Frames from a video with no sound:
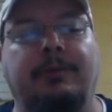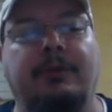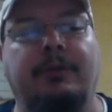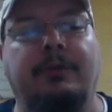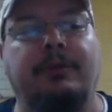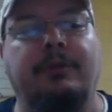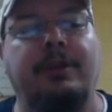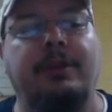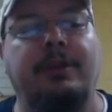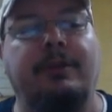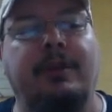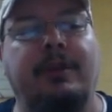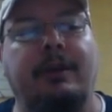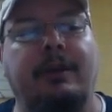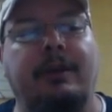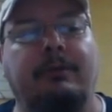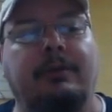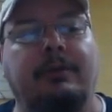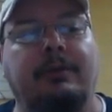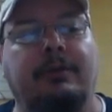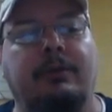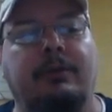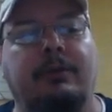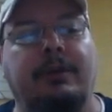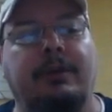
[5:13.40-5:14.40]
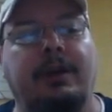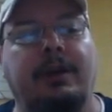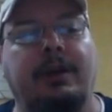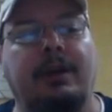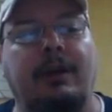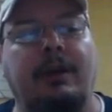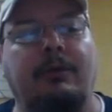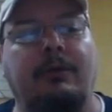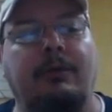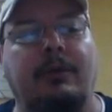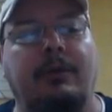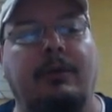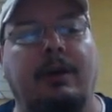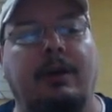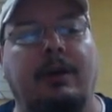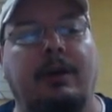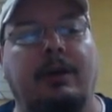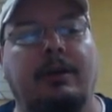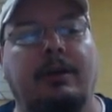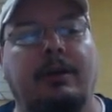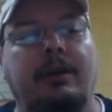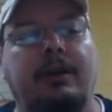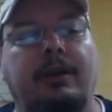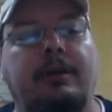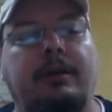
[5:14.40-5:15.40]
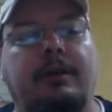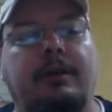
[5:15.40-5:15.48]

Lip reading: going to do that real quick. I want arc.